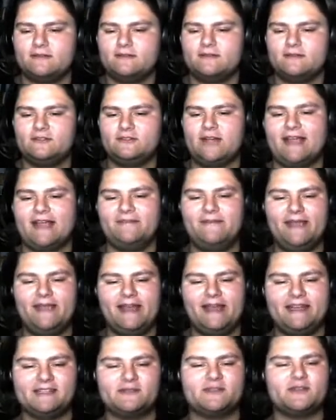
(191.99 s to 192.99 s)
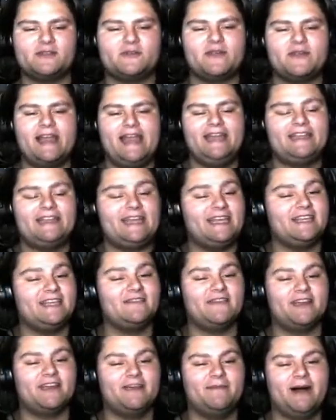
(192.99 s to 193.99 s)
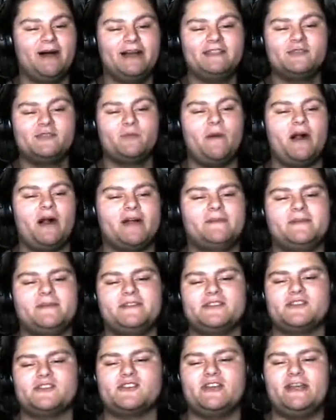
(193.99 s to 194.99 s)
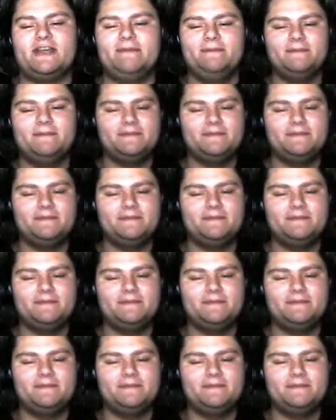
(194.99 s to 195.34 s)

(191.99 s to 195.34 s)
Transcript: Dragon Pianist with the raid, thank you very much. Welcome to the stream.